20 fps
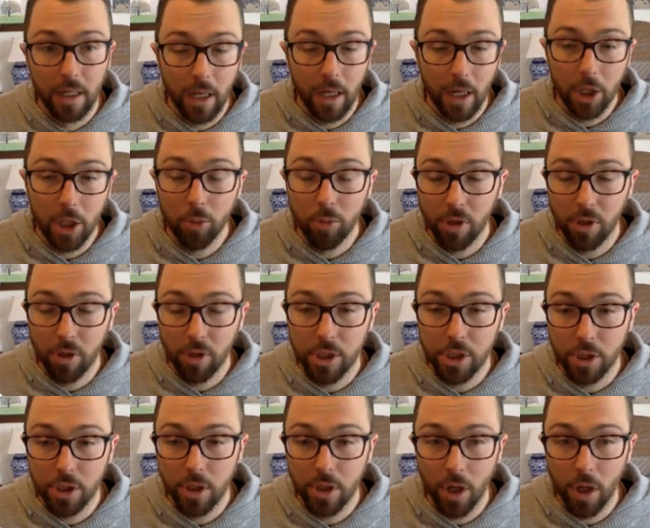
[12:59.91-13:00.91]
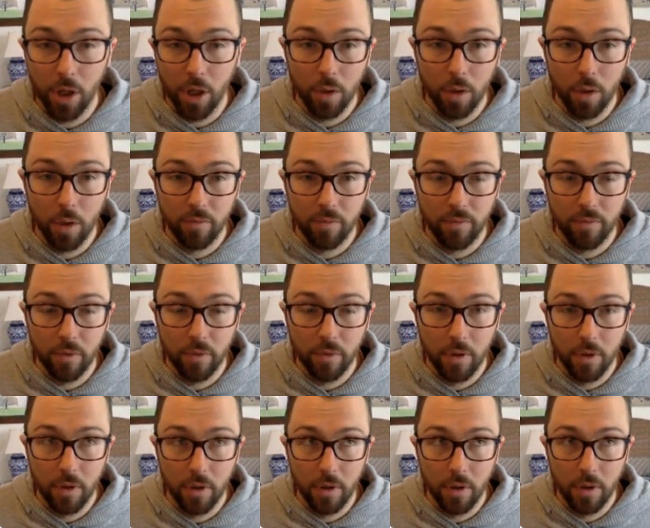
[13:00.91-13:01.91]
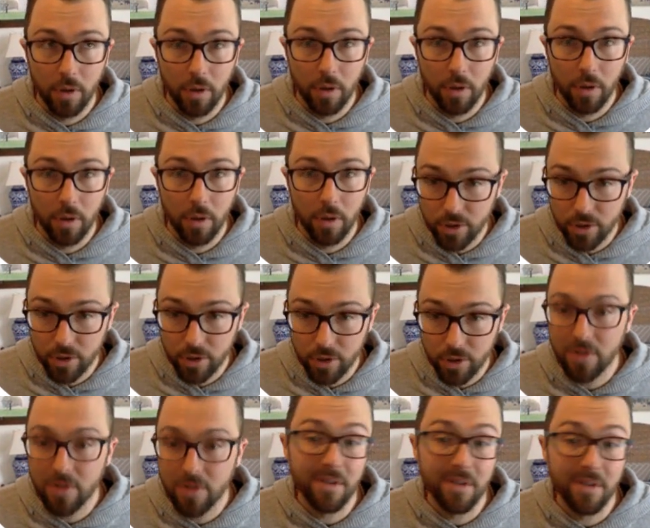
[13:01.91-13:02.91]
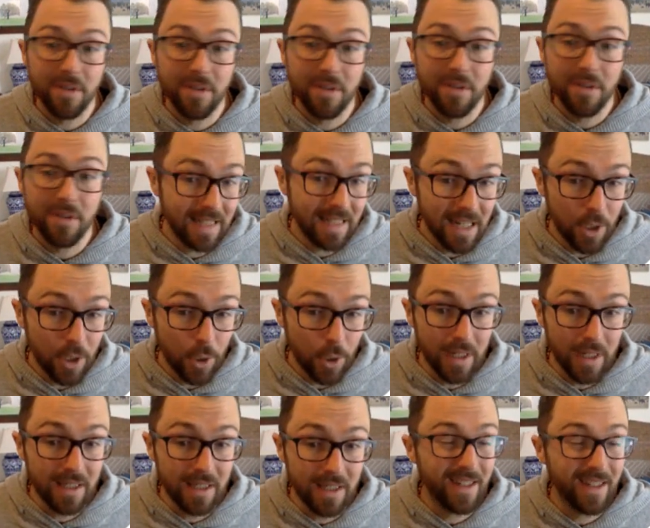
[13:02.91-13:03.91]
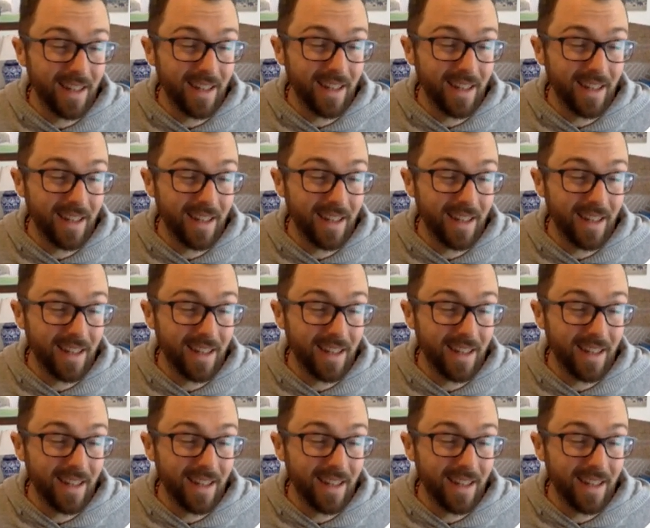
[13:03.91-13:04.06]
accumulation of gallstones. There's a decrease in